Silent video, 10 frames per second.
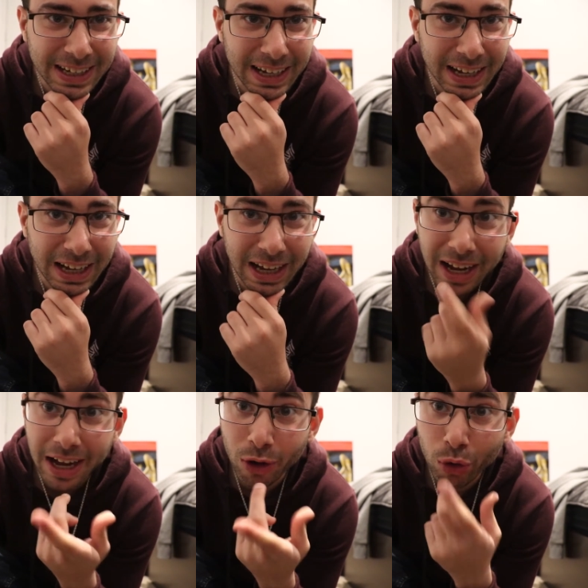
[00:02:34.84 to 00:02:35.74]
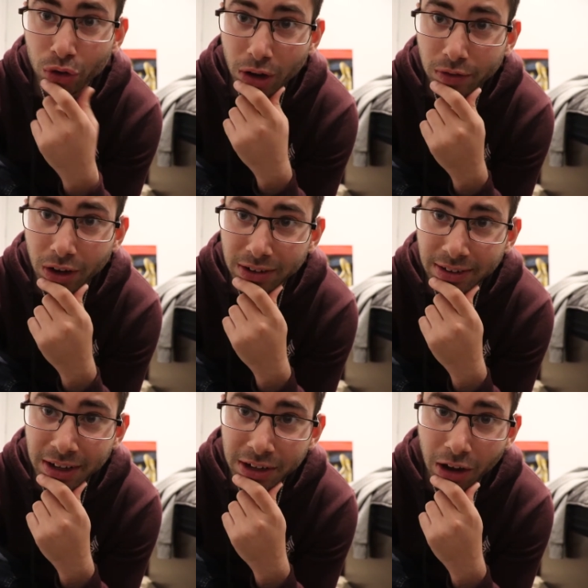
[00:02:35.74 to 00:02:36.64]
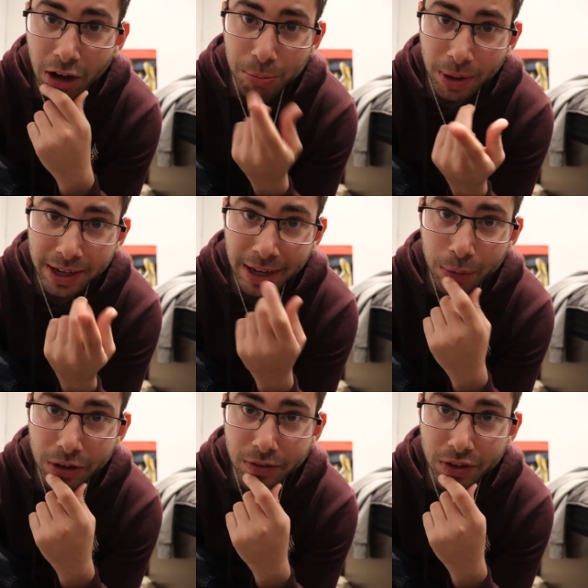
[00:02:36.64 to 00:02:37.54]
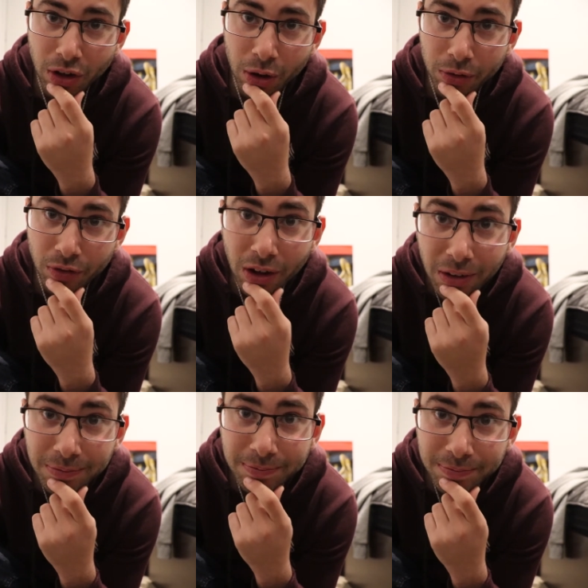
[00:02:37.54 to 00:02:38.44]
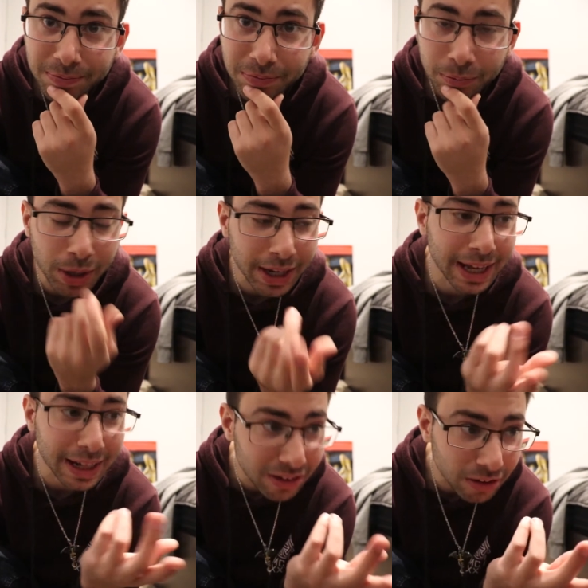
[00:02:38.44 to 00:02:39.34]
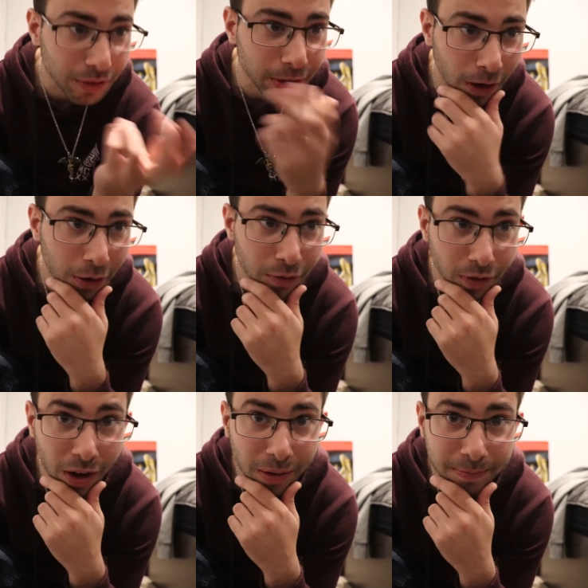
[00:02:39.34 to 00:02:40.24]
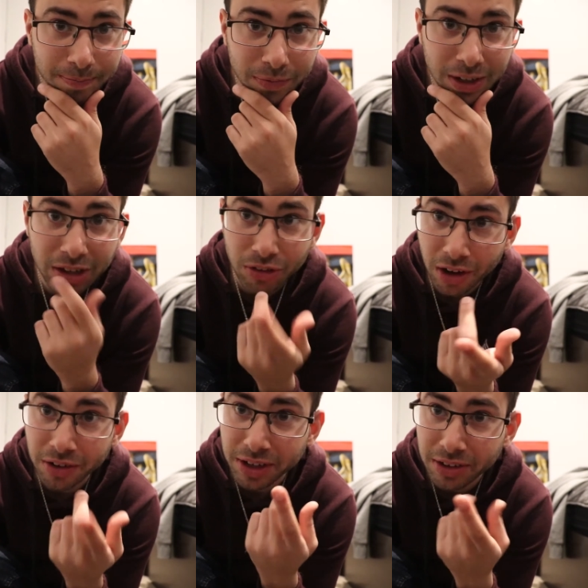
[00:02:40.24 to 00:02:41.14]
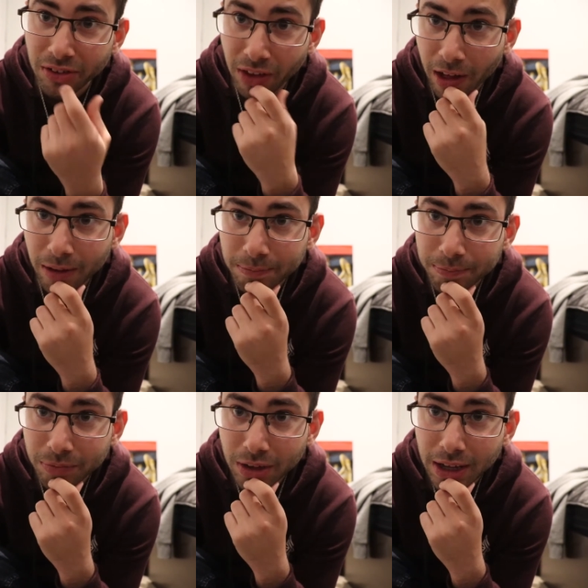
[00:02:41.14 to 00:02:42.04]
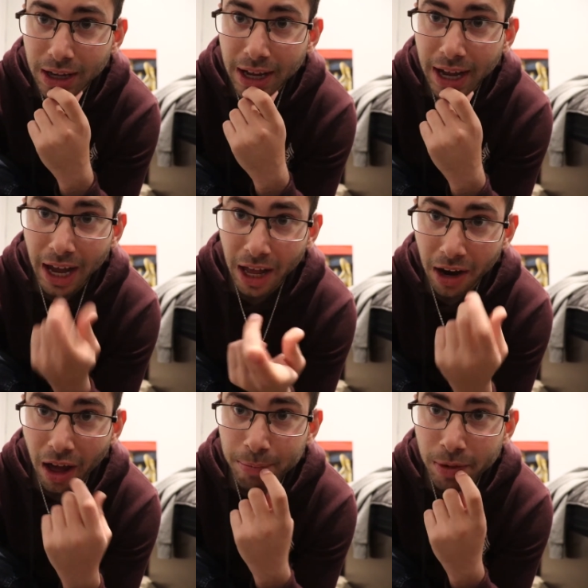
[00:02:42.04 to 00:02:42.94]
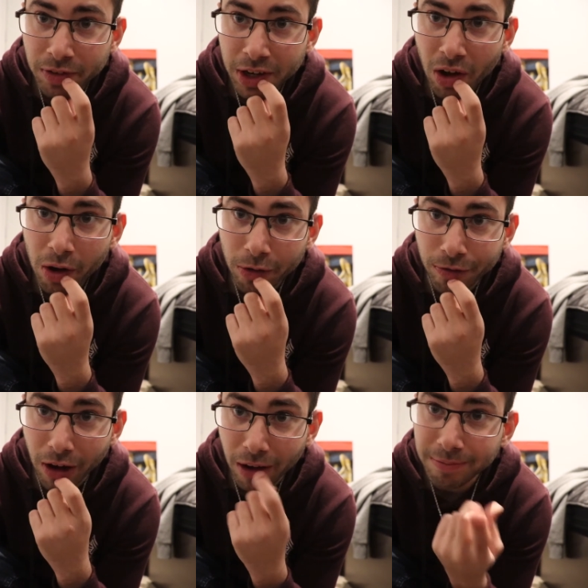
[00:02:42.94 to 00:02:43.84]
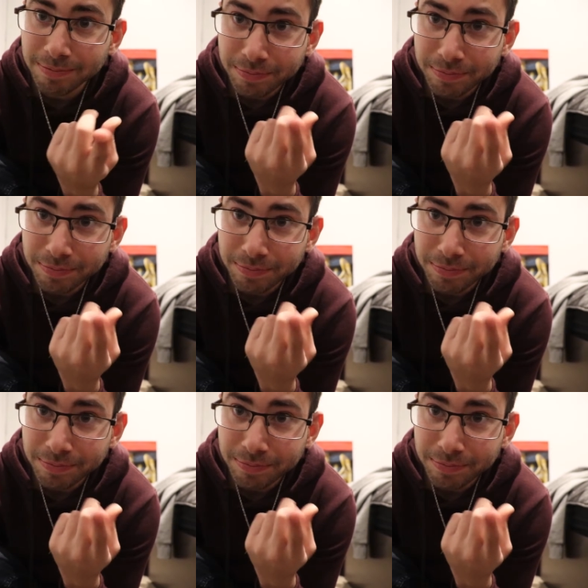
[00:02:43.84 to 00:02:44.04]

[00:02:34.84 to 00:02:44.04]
uh, and also, I forgot to tell you guys, my dad was a photographer. My dad is a photographer. He's got a DSLR. And I'm a videographer.